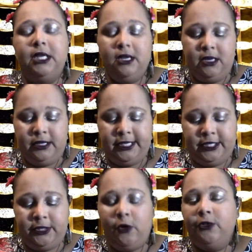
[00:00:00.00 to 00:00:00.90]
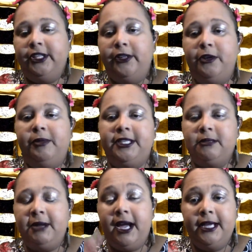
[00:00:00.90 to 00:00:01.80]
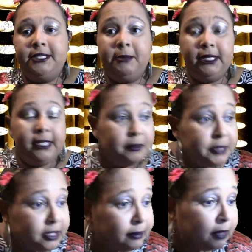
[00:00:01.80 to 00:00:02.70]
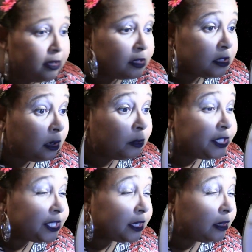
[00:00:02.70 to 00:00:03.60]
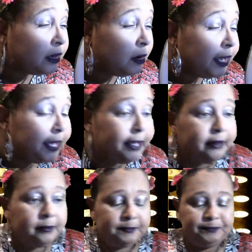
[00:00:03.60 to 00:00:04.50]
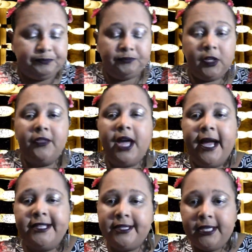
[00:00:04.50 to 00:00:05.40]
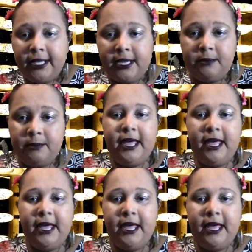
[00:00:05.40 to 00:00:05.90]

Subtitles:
this to hold the glitter in place on my eyes and my lips. So we're just going to go in on the eyes and the lips.